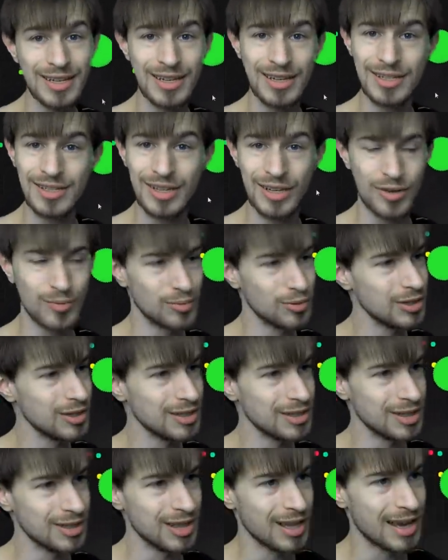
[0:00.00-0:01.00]
It is a
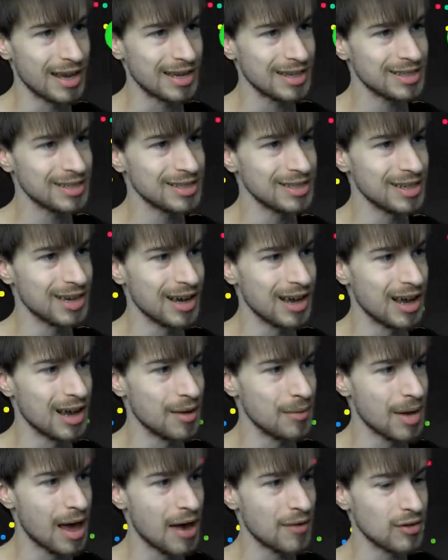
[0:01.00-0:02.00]
complete delight
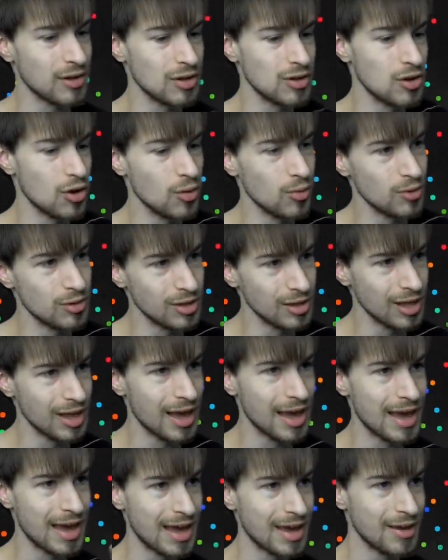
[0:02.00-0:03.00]
having no
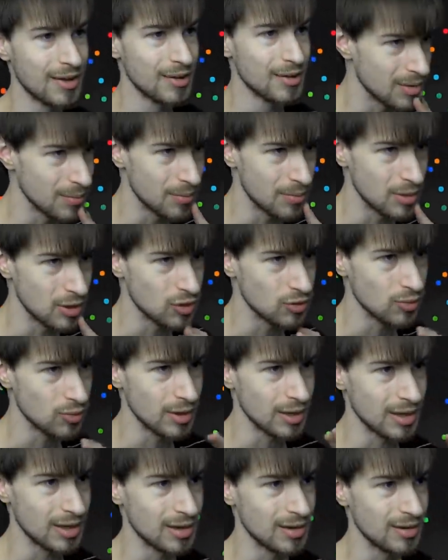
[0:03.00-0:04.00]
delay
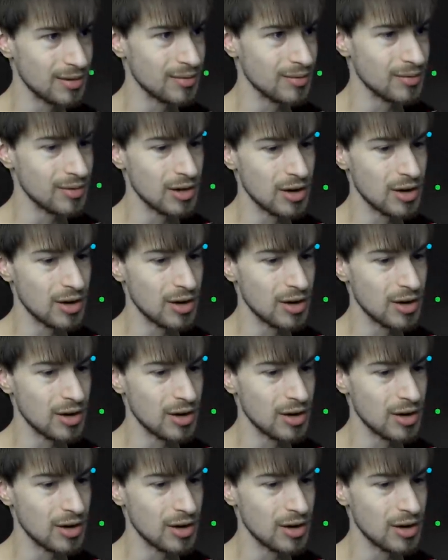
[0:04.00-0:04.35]
between,